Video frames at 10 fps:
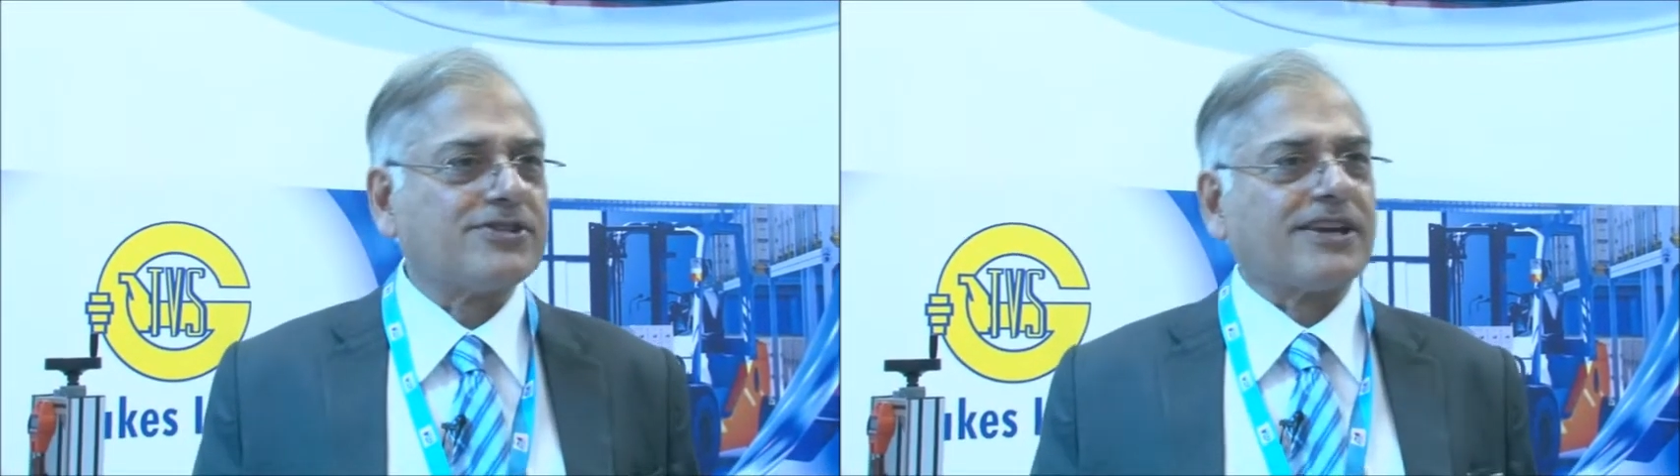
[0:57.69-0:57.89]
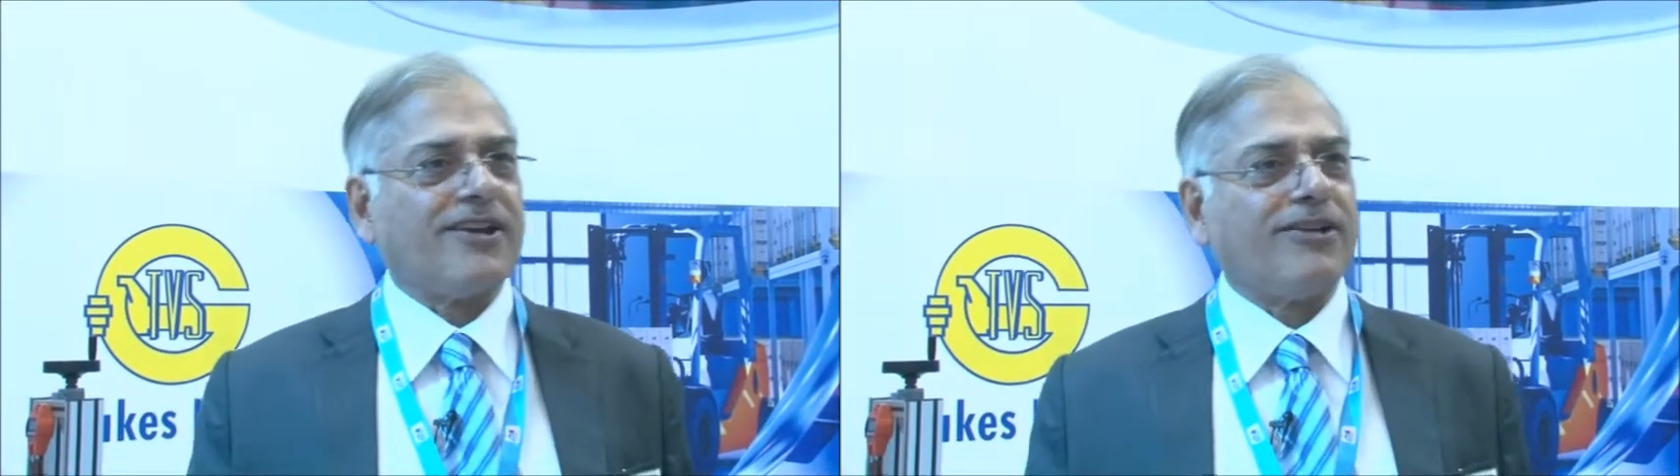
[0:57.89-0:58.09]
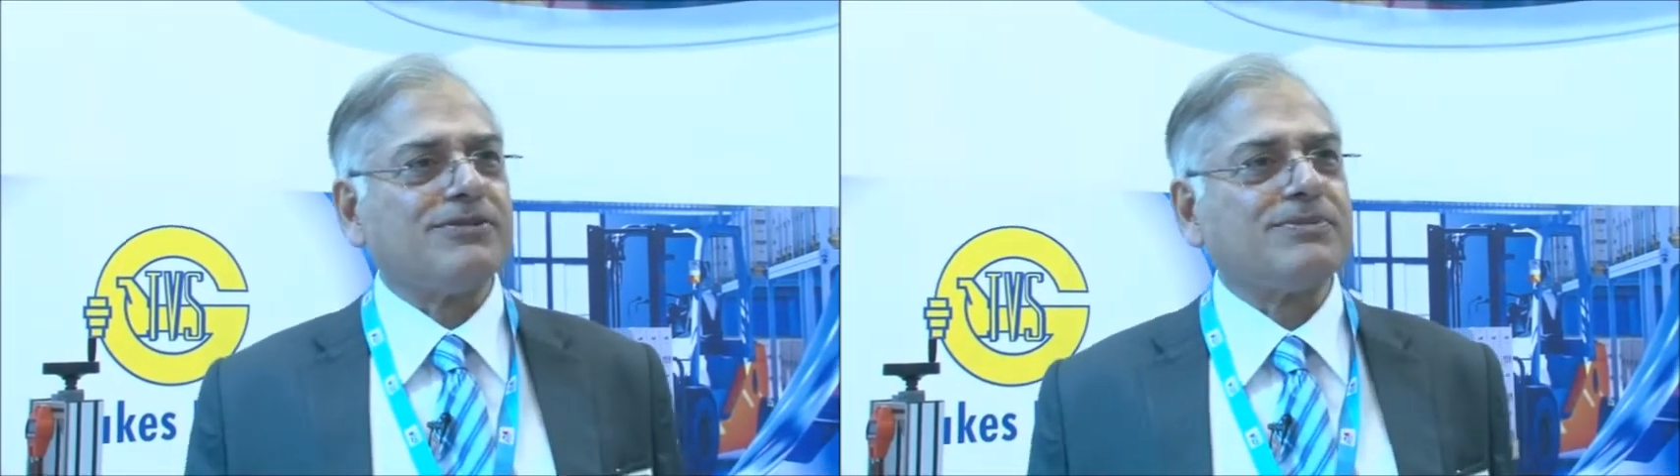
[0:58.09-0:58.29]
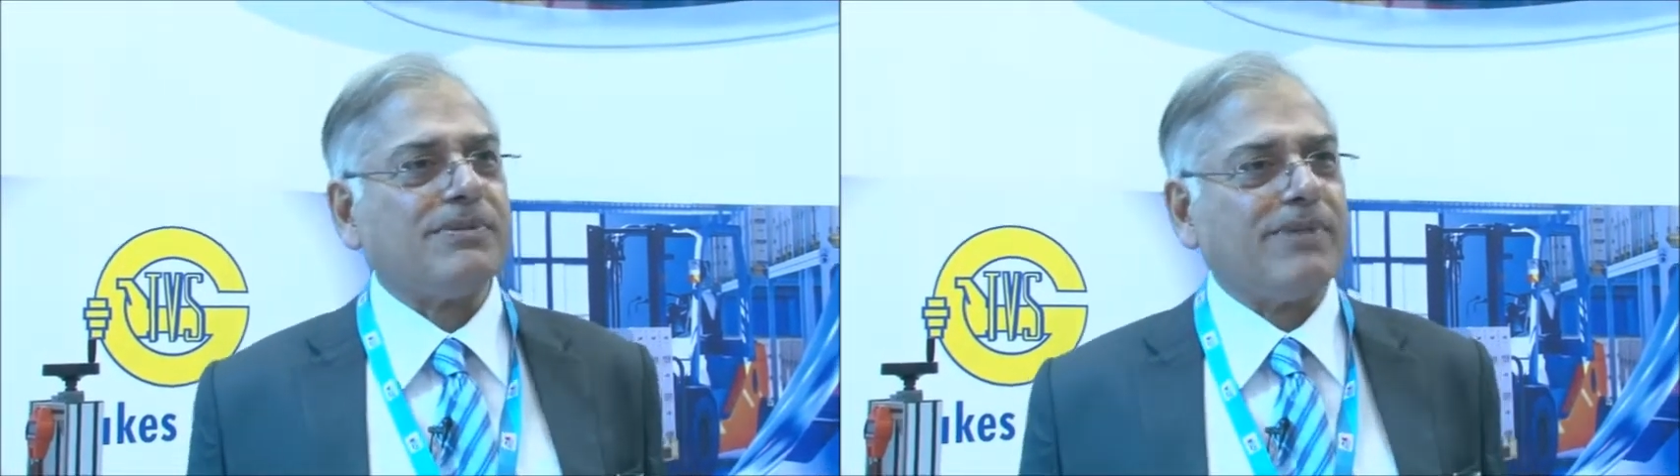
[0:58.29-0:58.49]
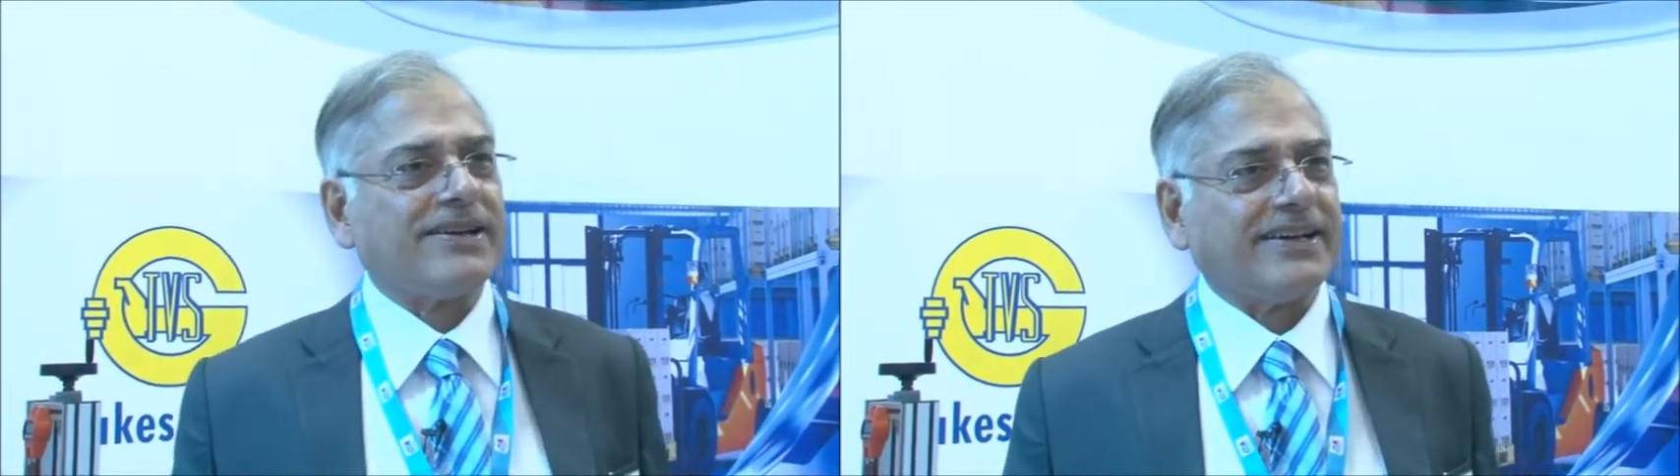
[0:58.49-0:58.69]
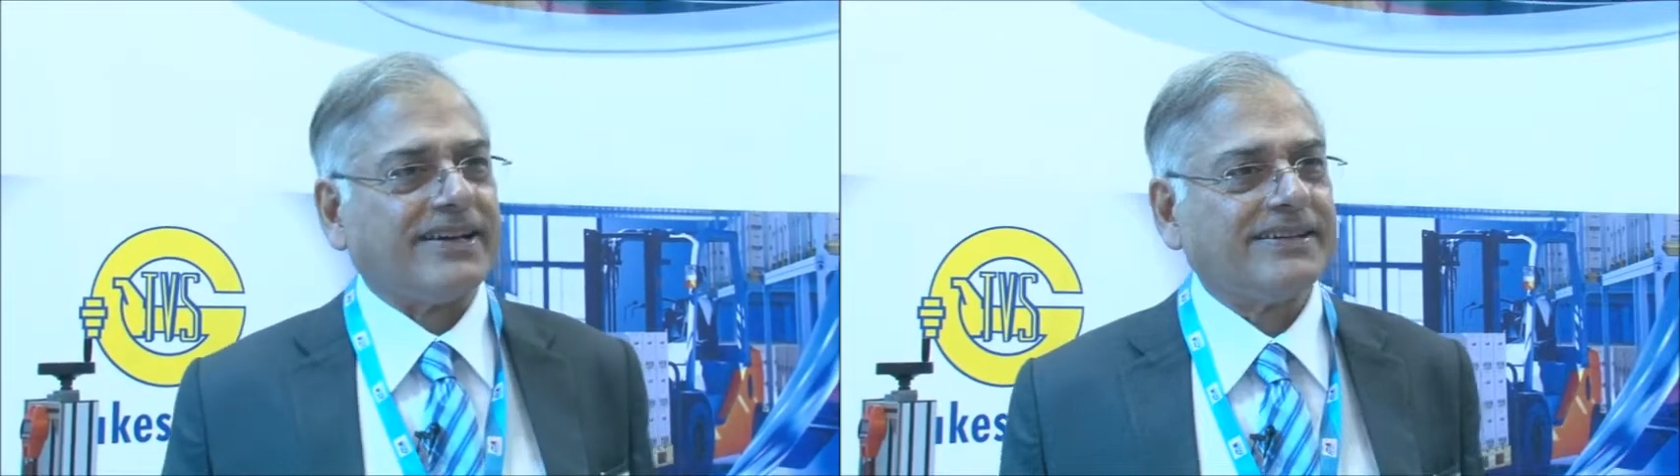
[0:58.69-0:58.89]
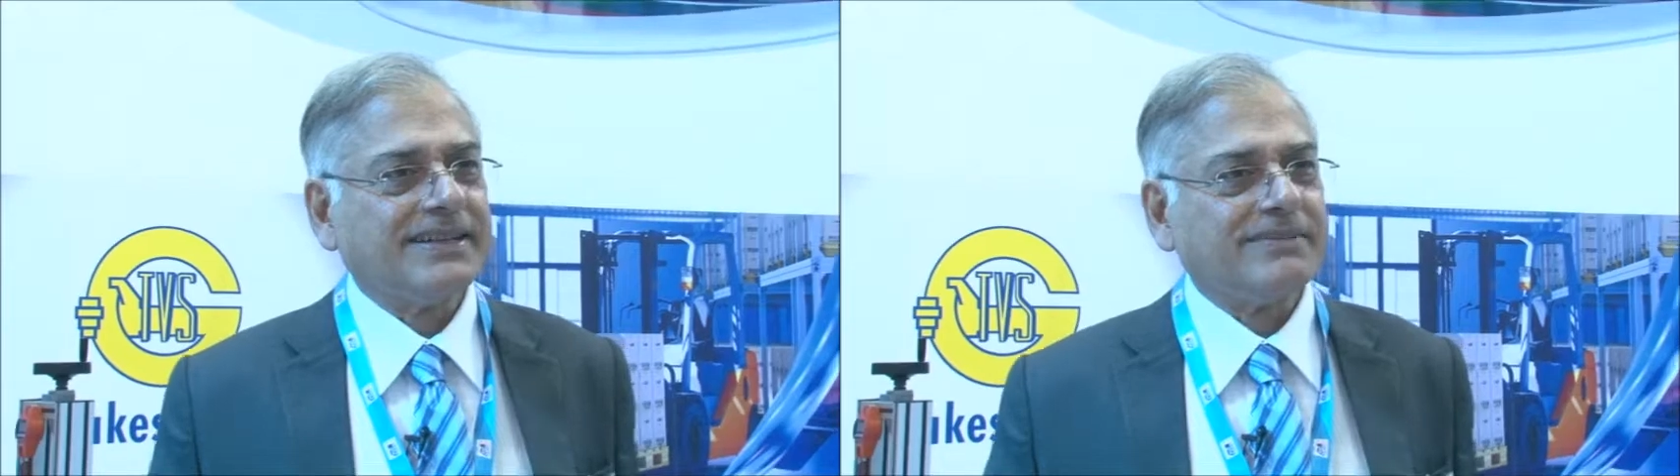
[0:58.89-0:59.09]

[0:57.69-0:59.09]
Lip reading: it can always be better,